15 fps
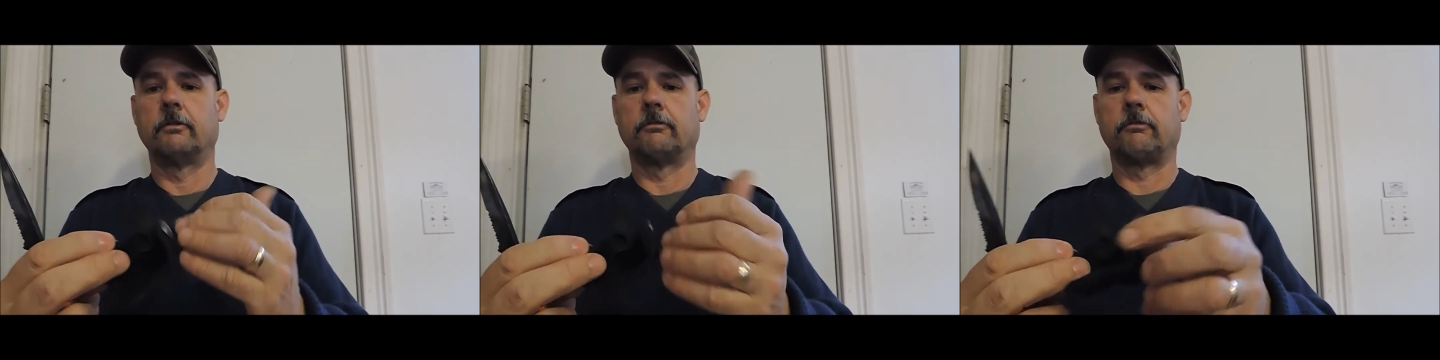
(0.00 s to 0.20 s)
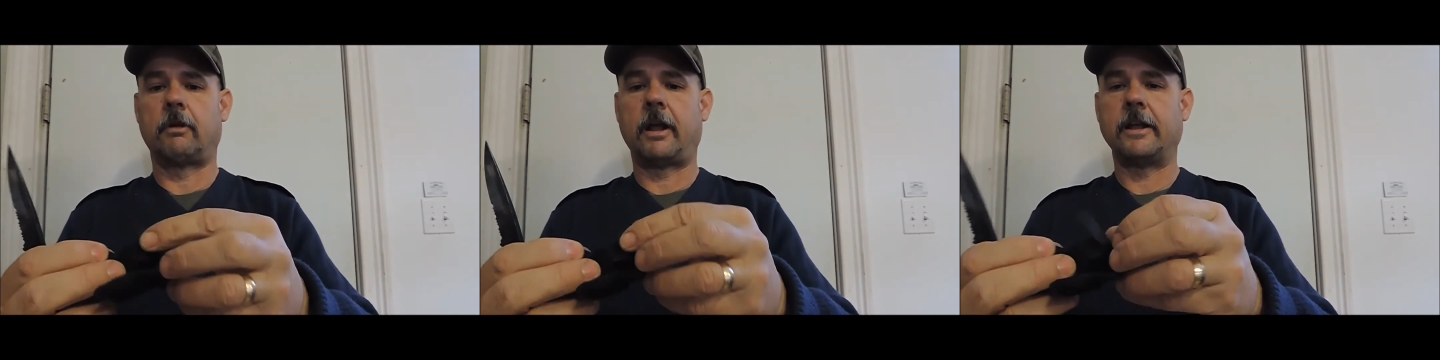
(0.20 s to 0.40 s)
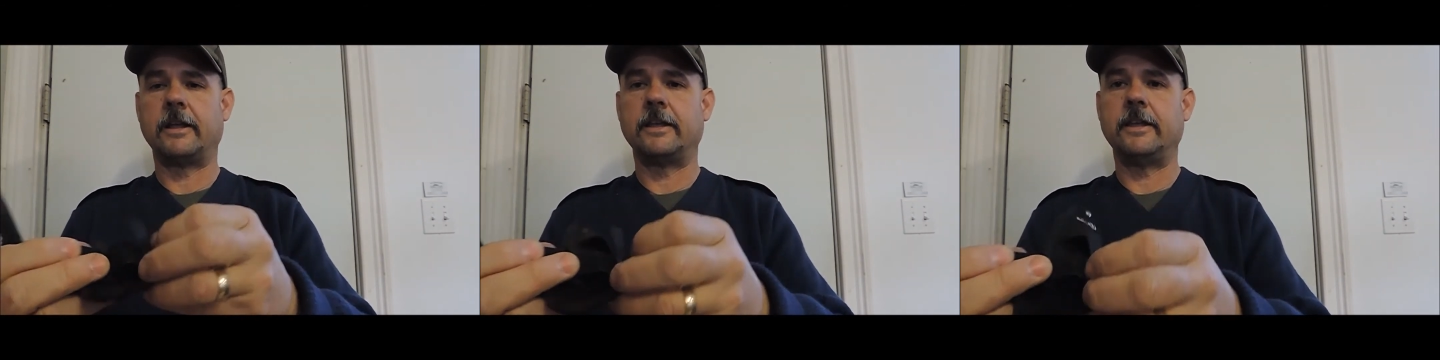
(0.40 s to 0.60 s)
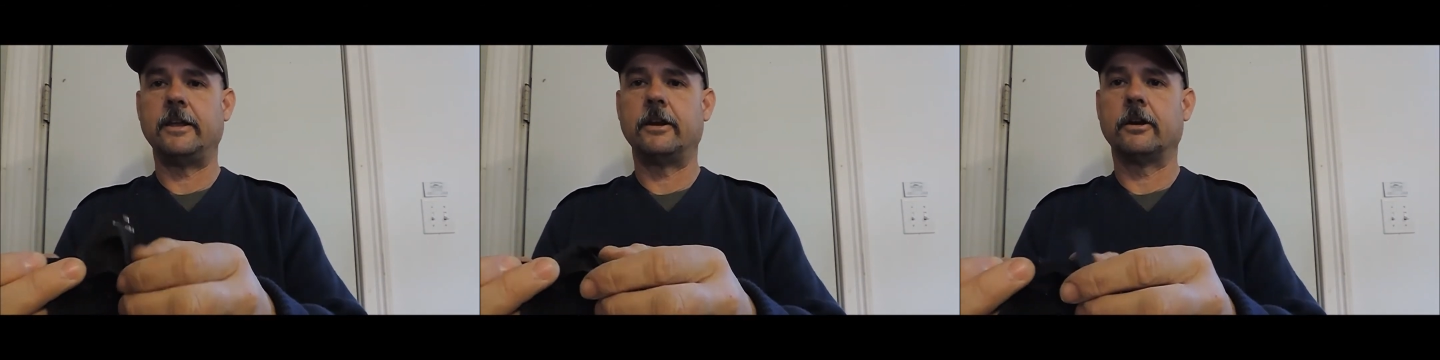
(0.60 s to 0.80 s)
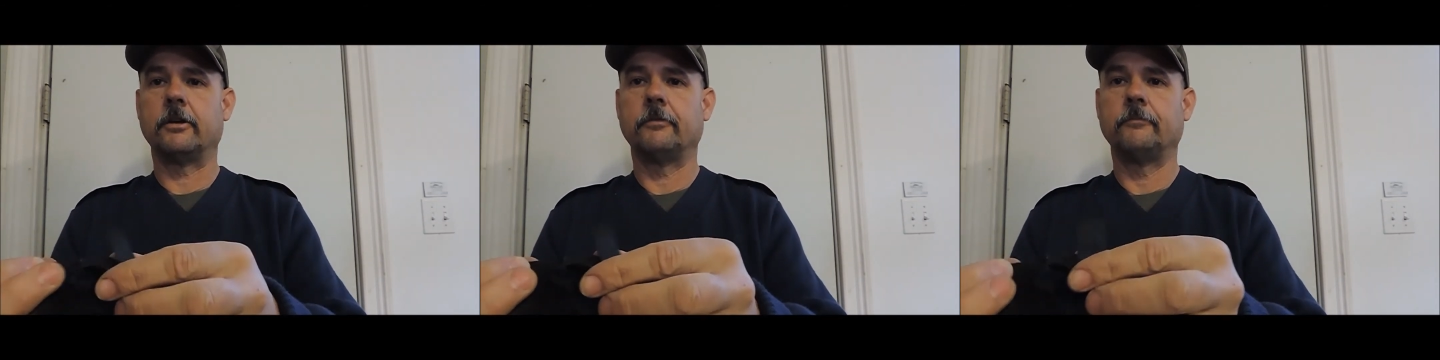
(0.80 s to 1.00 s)
right
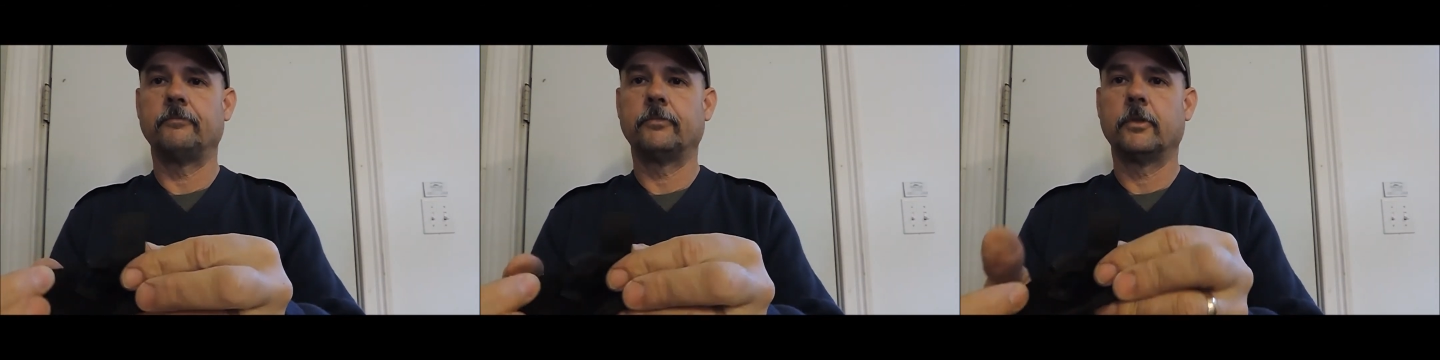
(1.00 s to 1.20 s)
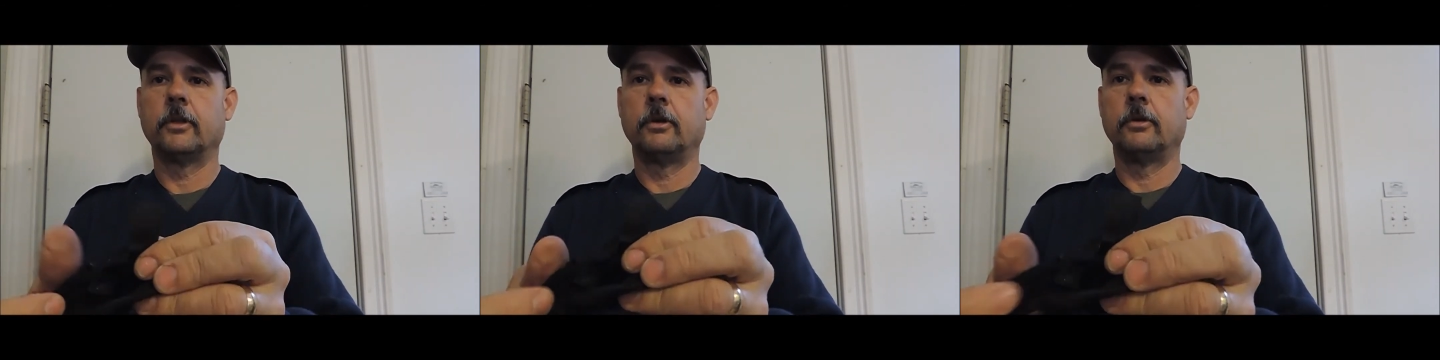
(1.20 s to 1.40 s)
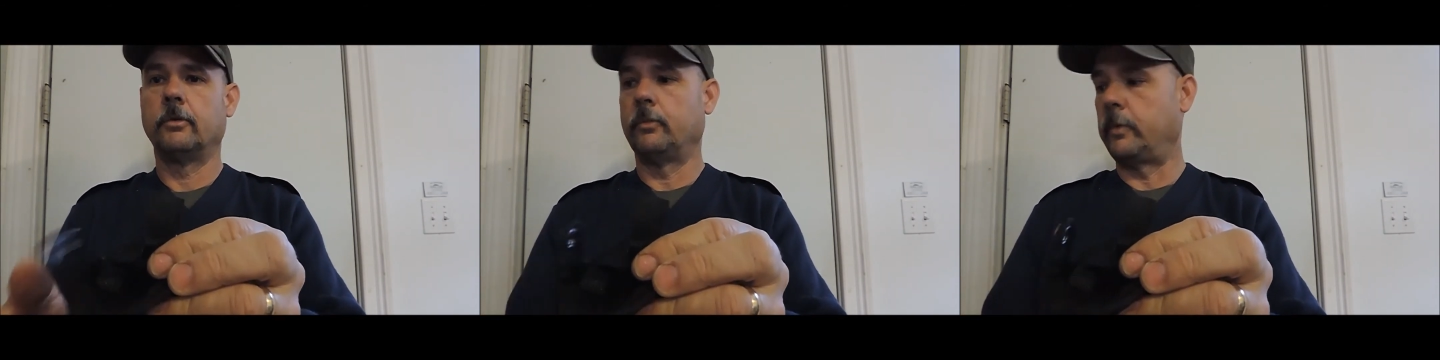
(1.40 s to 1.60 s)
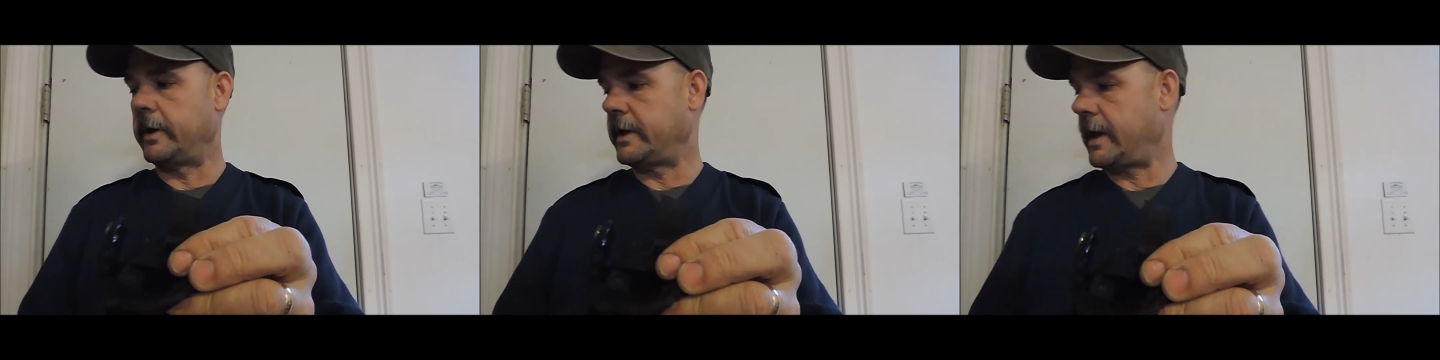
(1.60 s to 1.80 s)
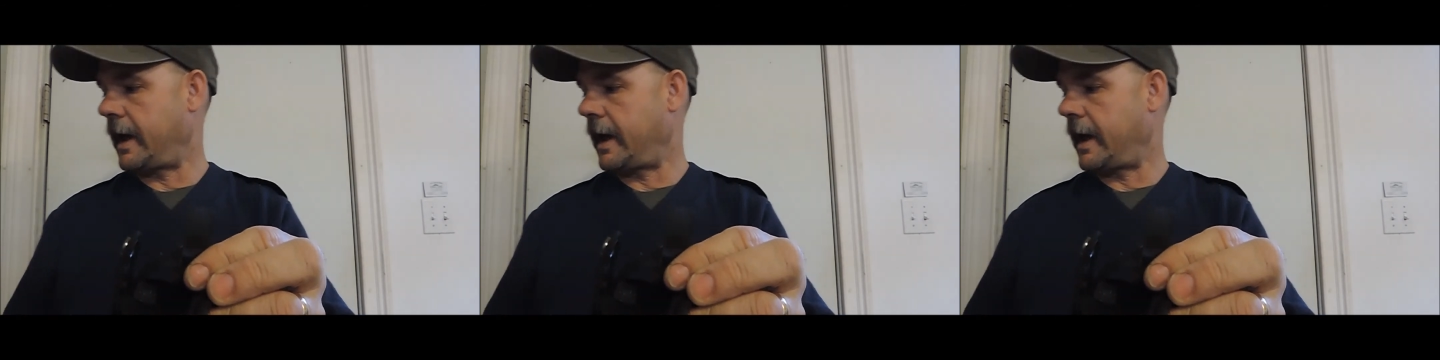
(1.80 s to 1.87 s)
here. We